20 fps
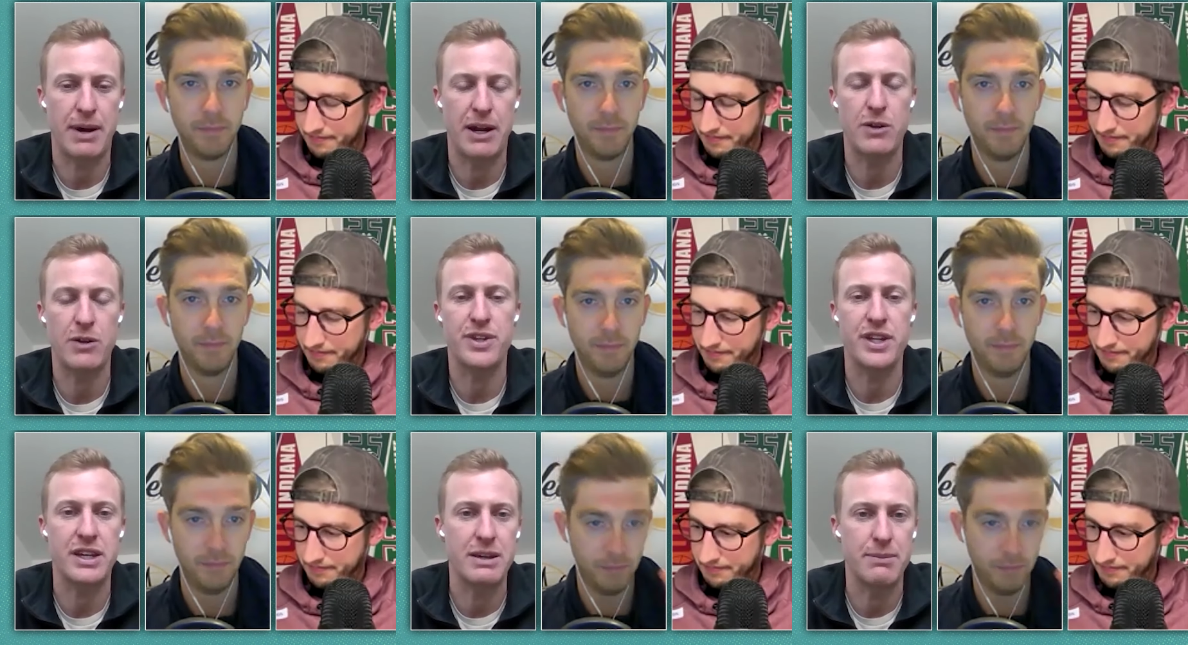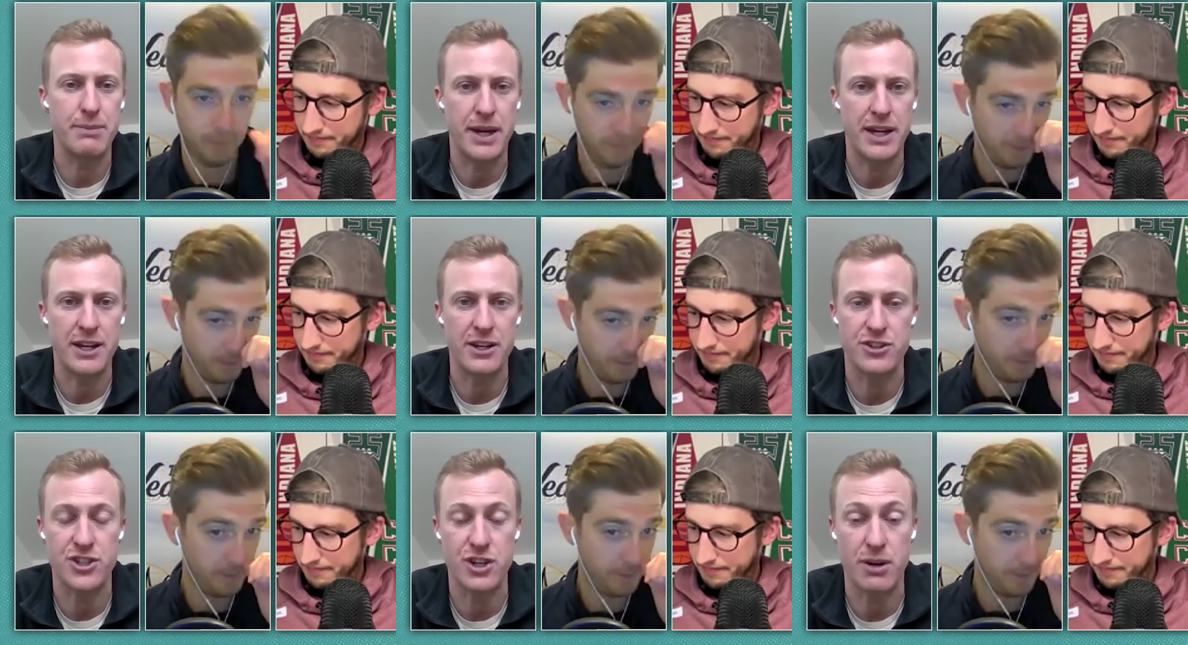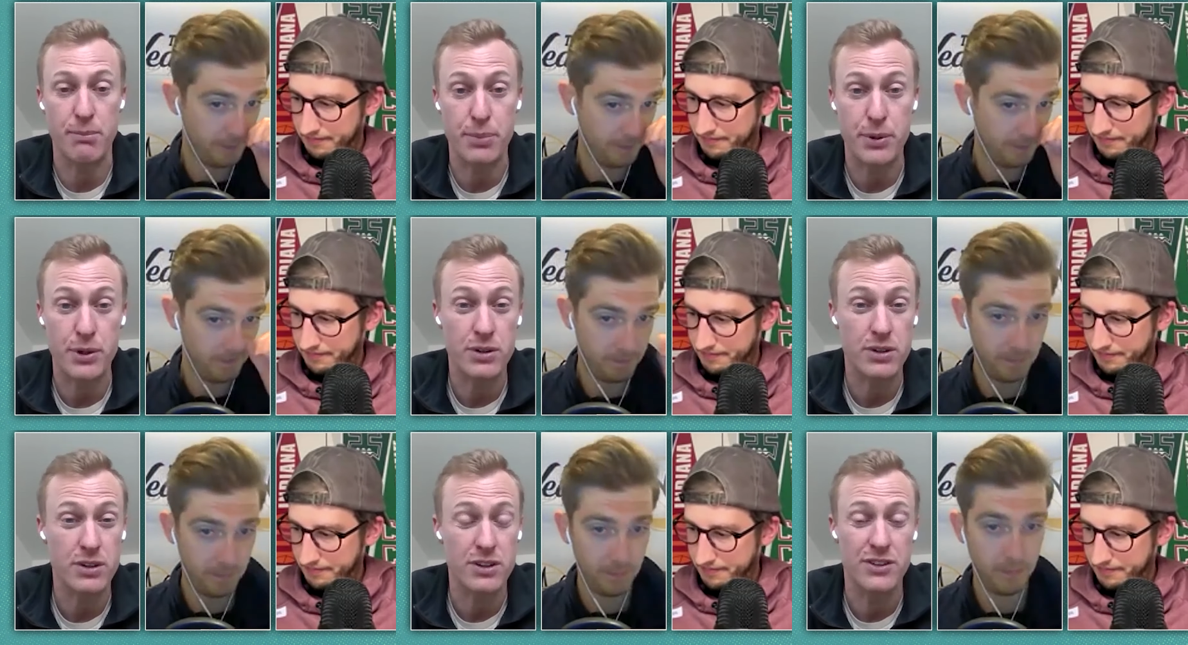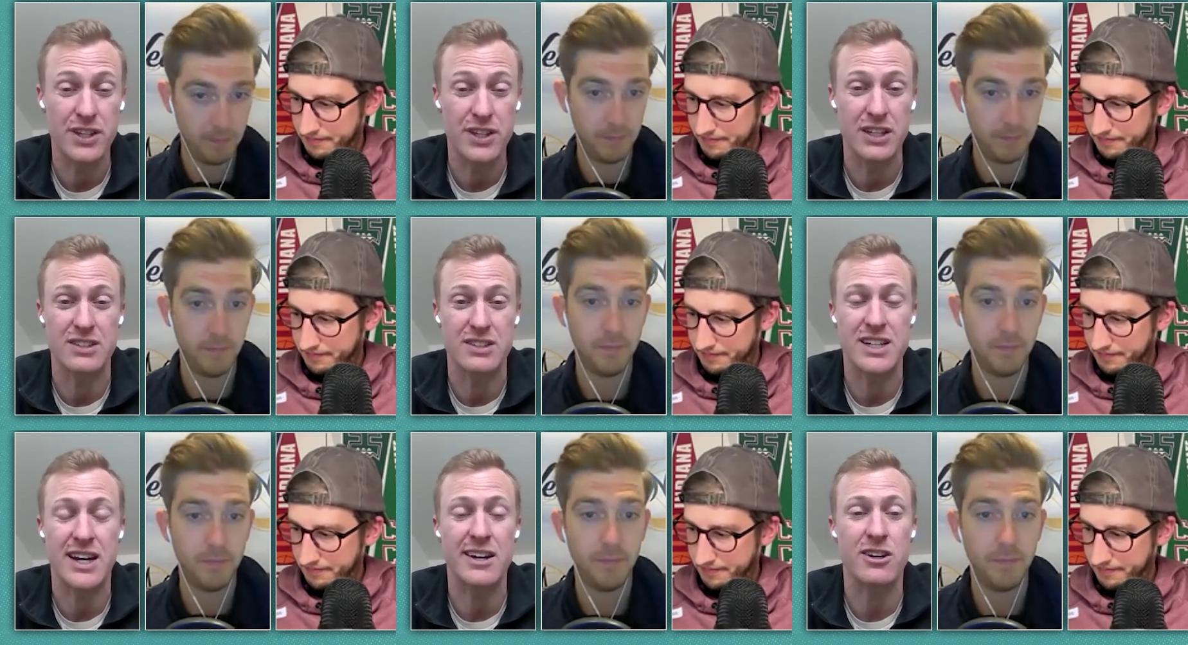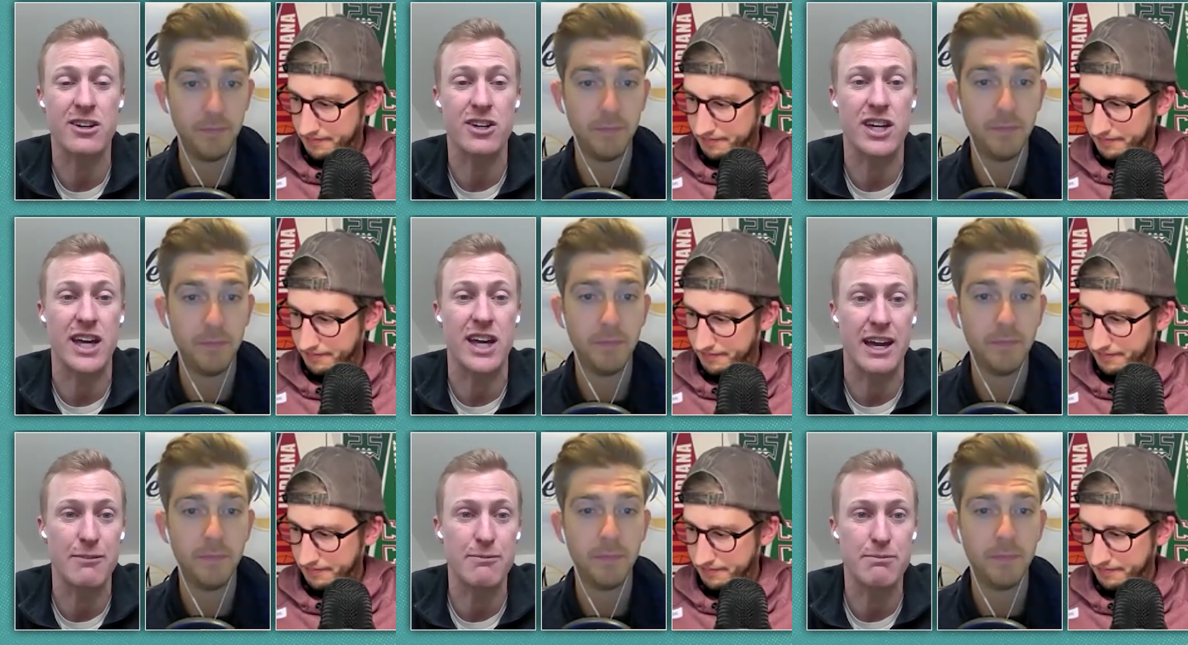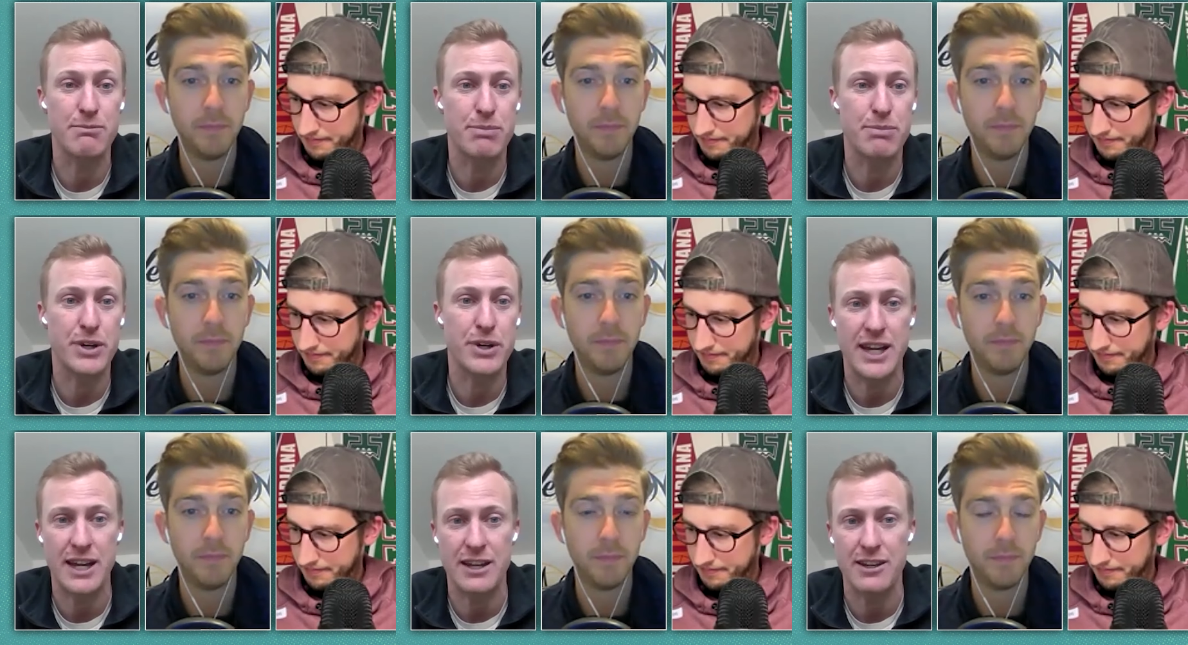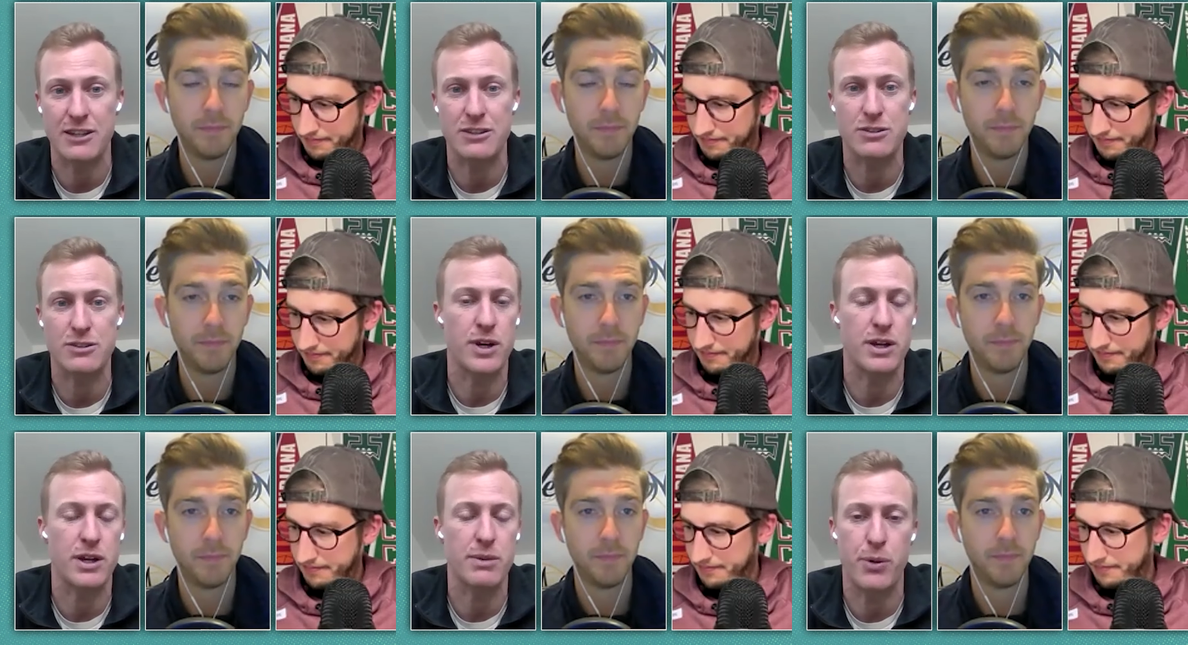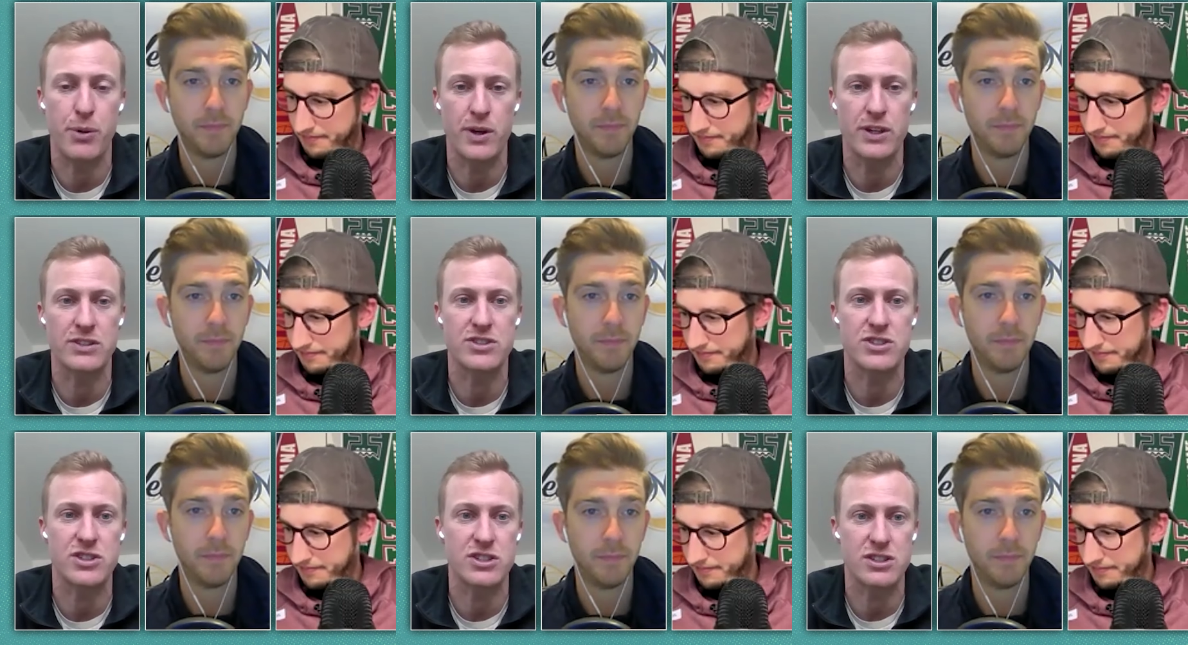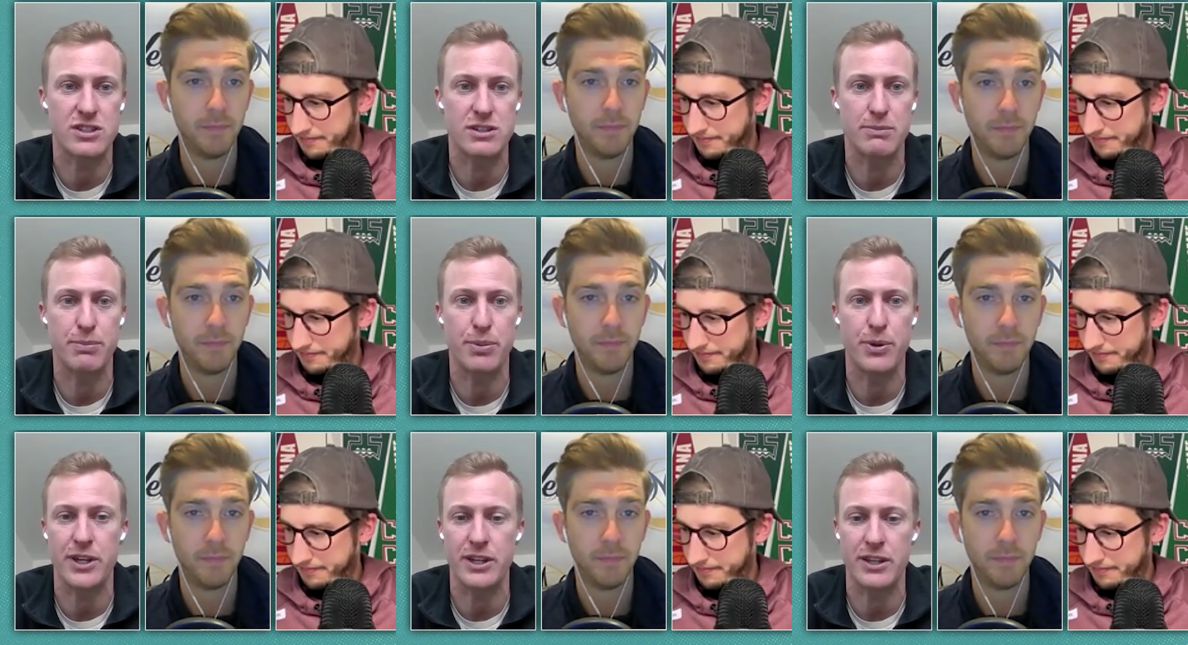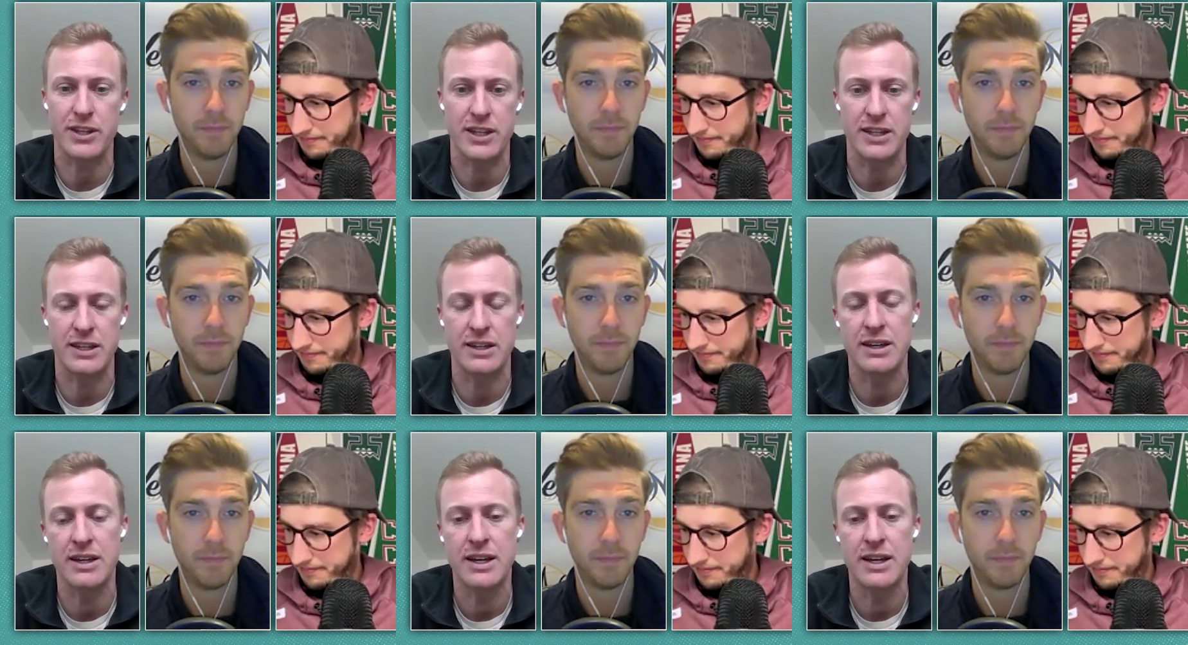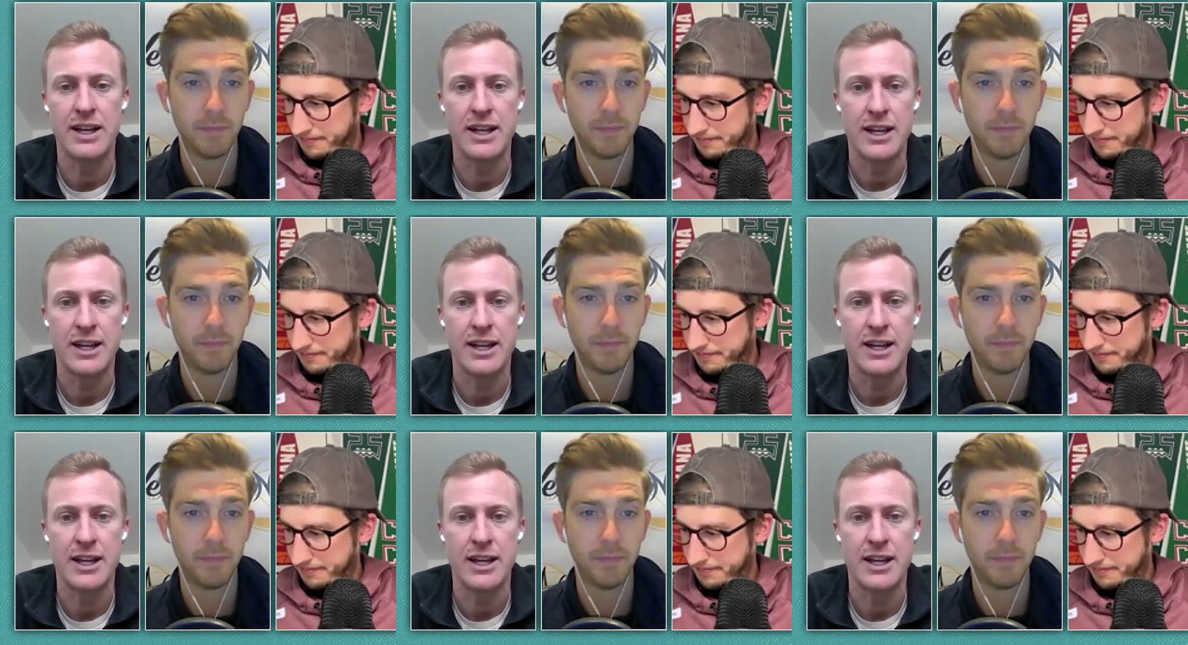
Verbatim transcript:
Speaker 1: I don't think he made a jumper the entire game, but he had like 20 points, just completely